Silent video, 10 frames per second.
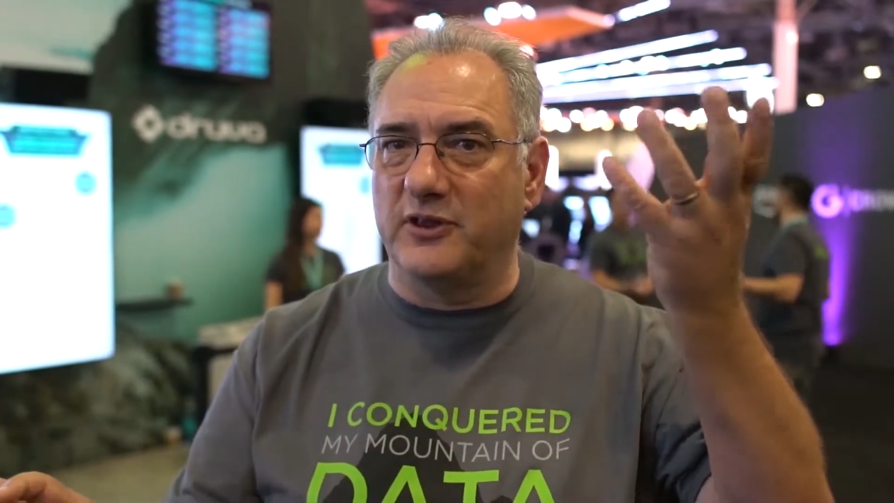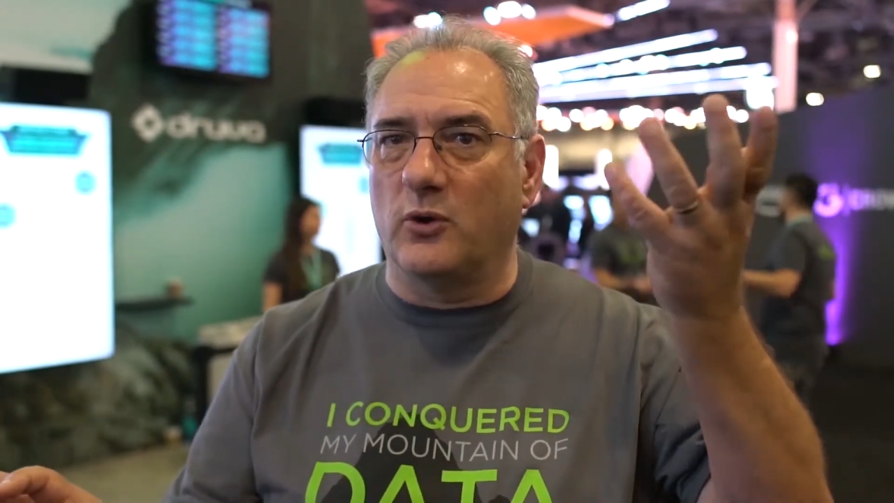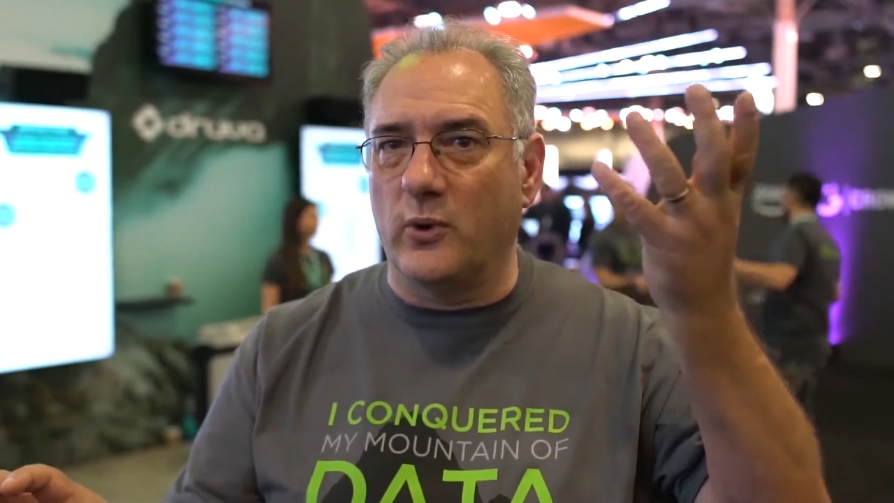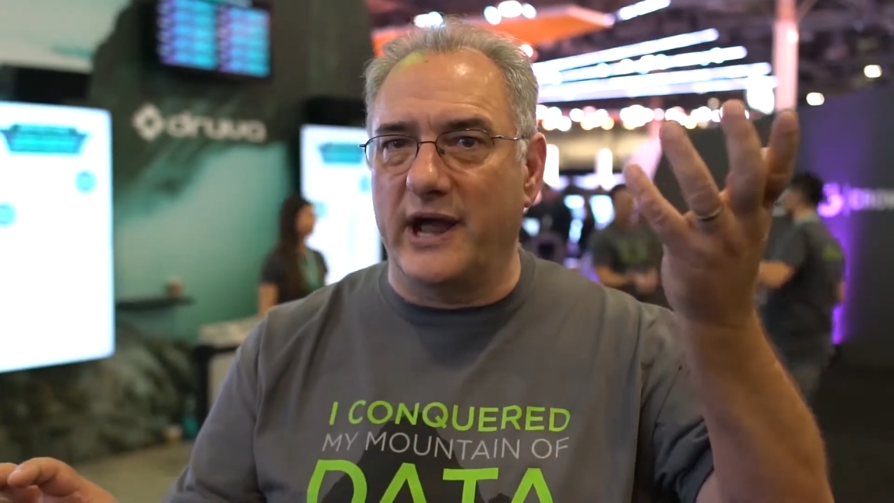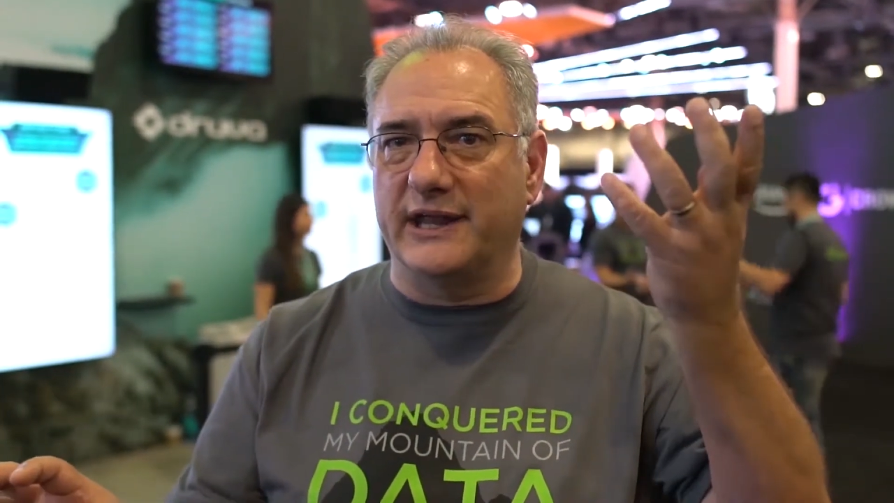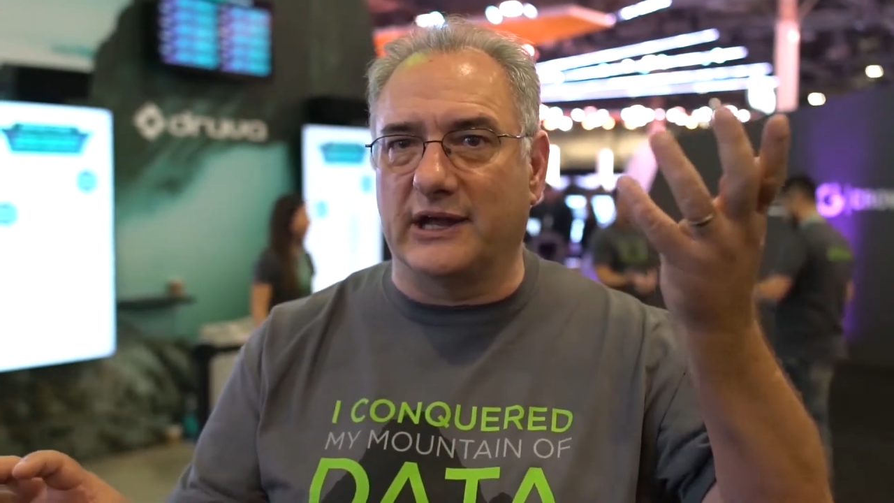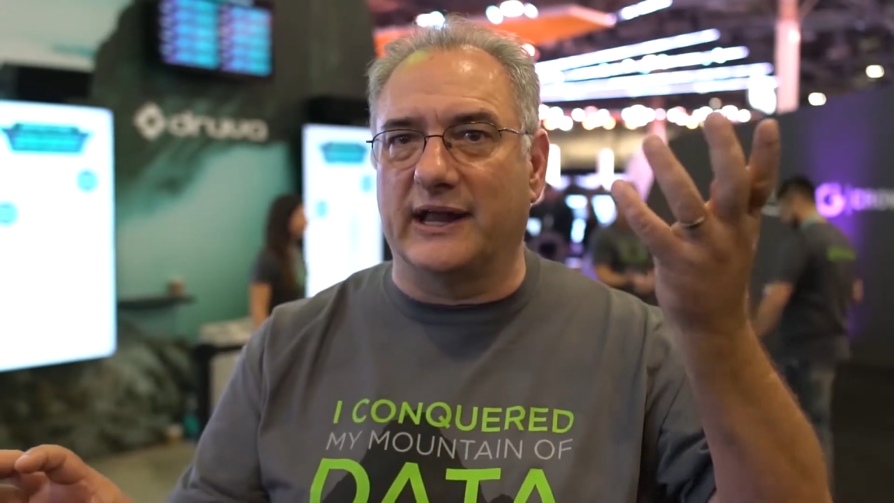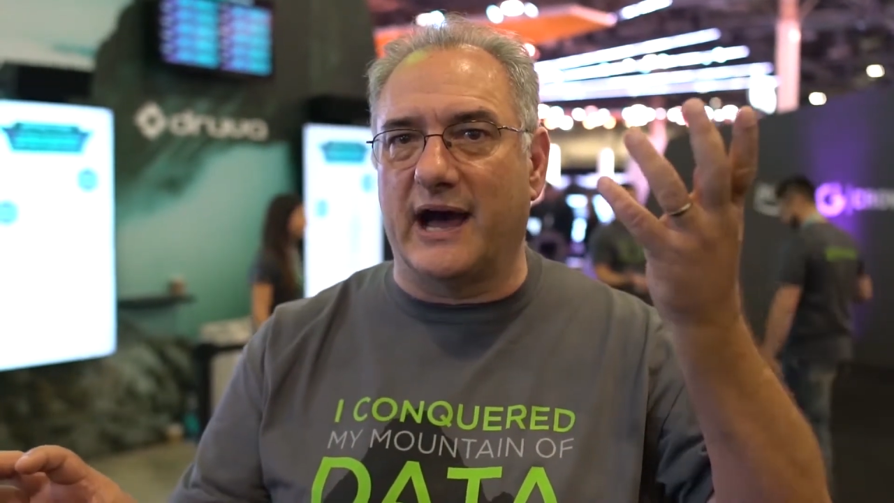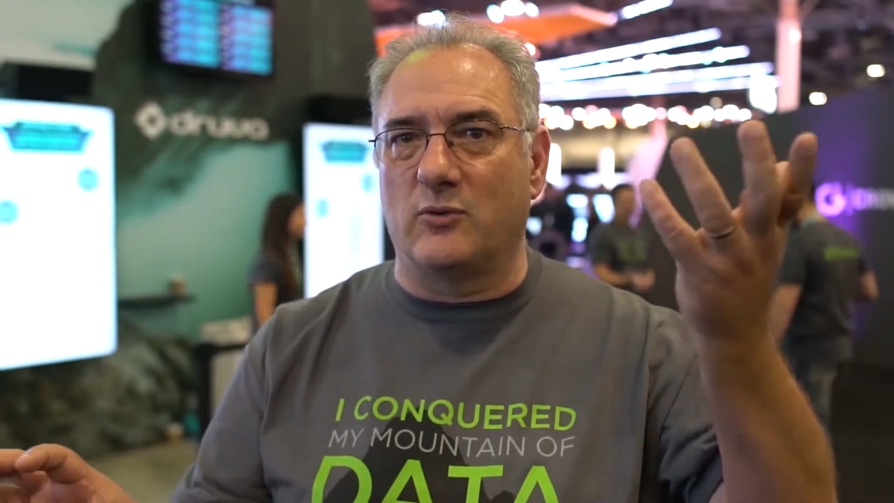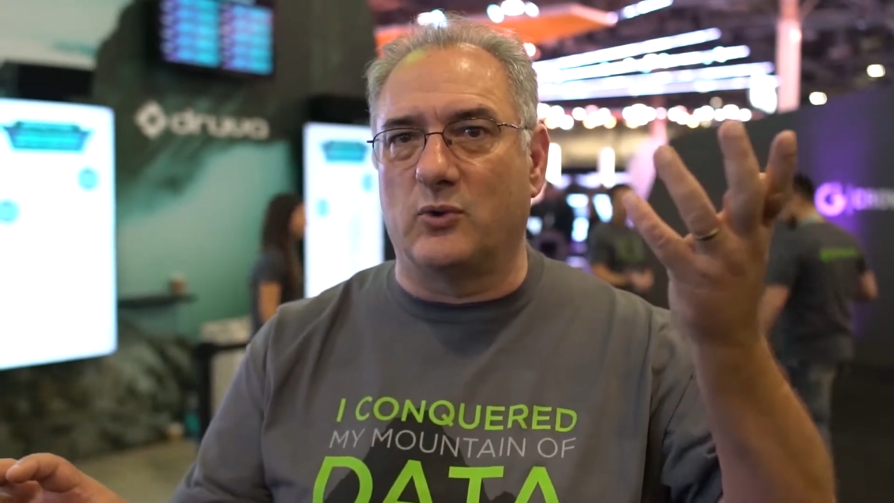for the way the
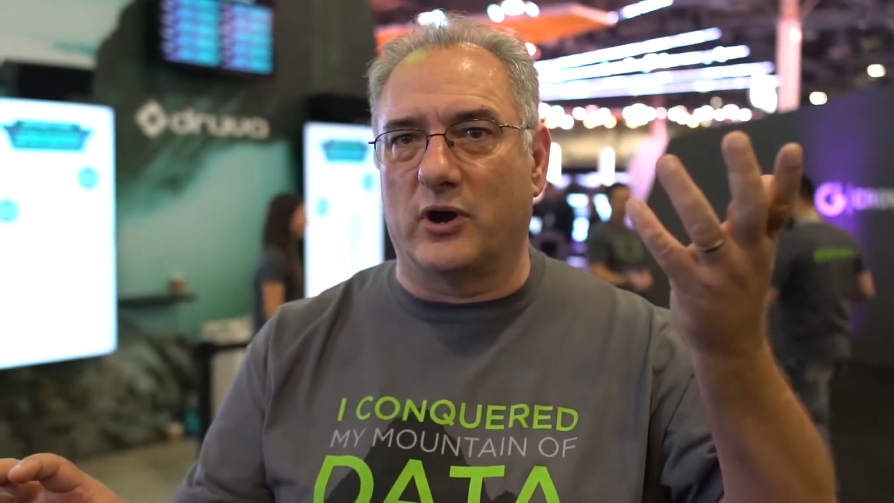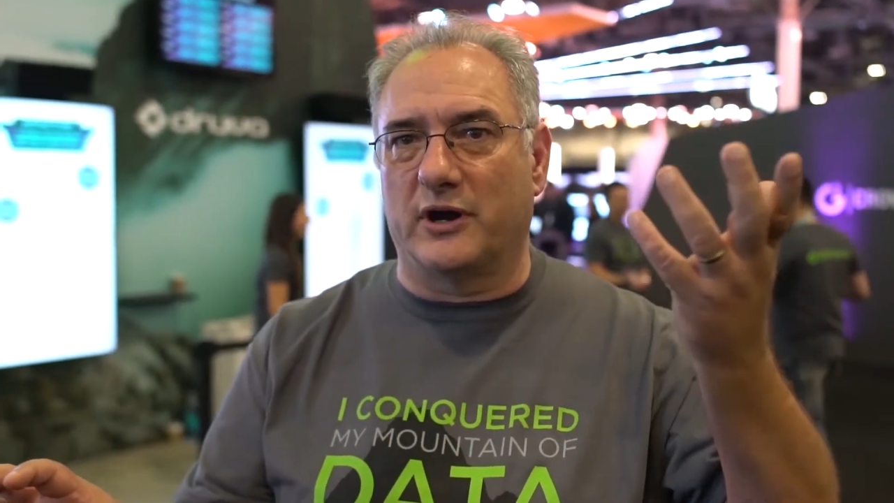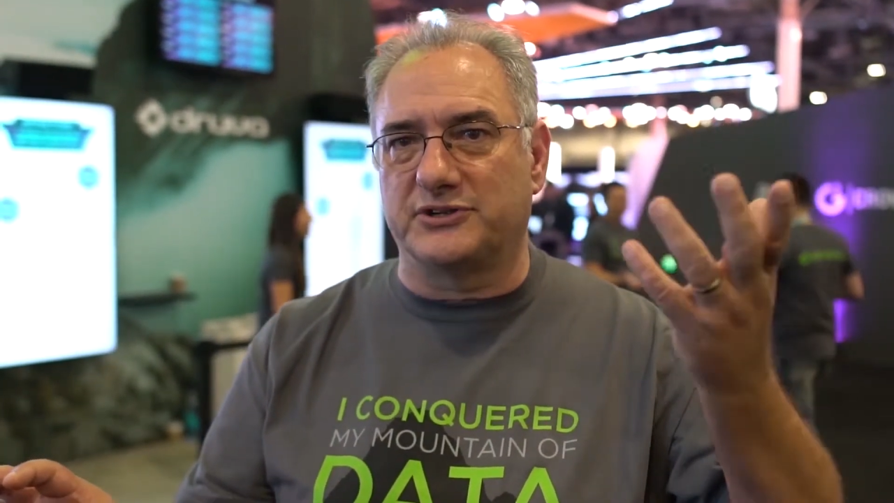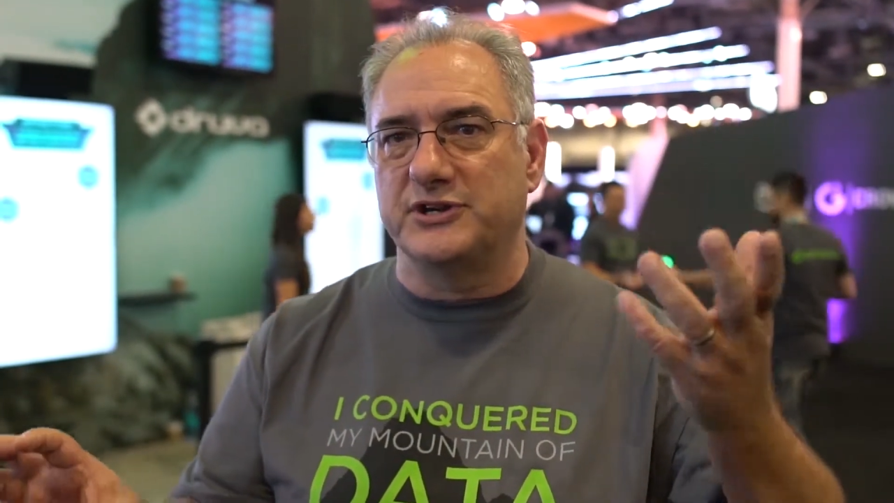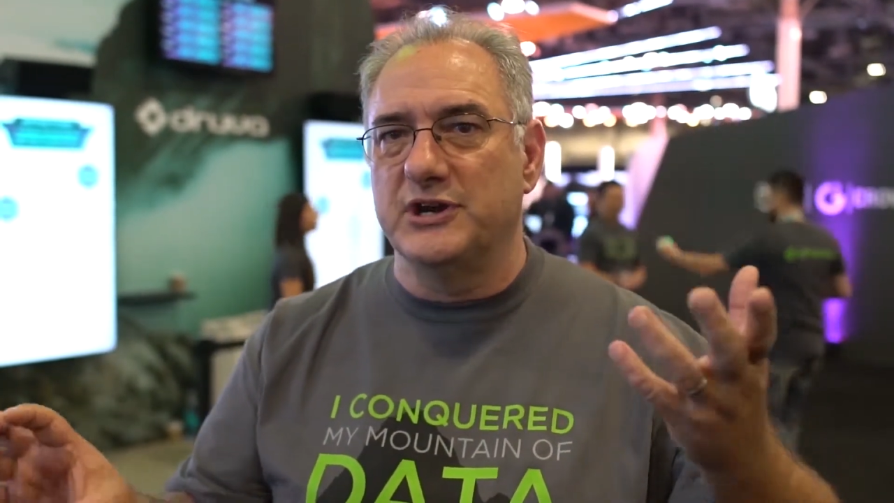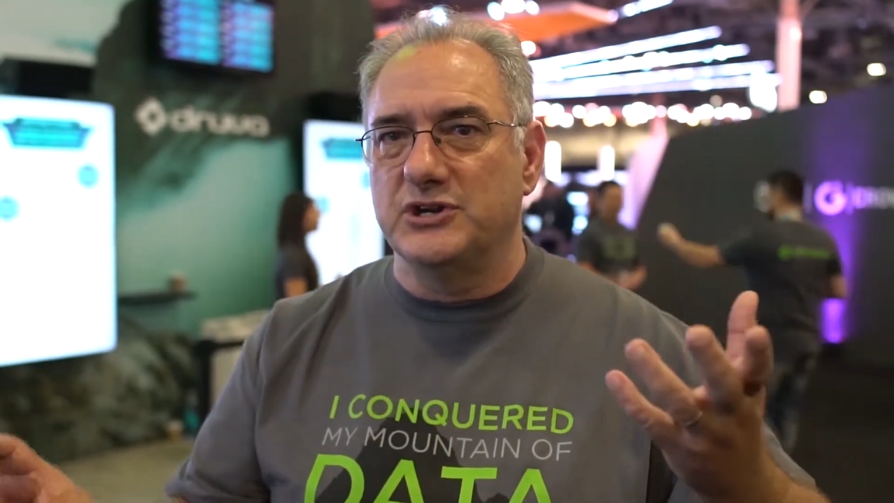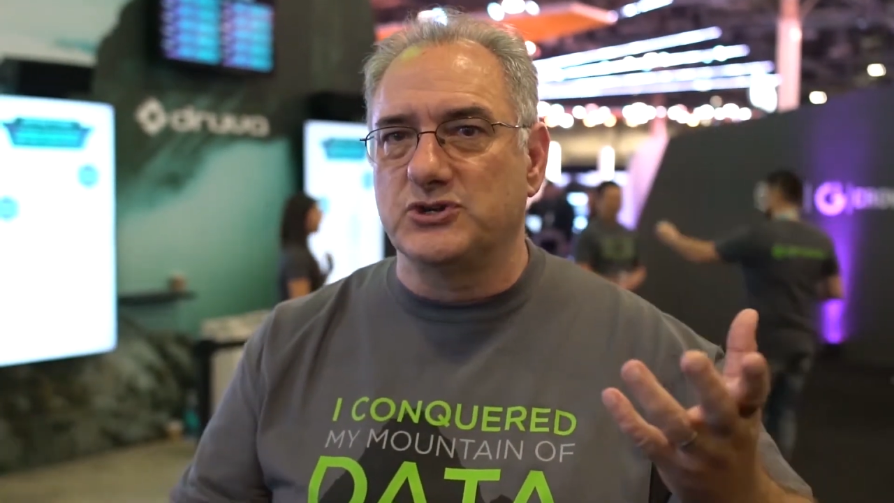cloud works.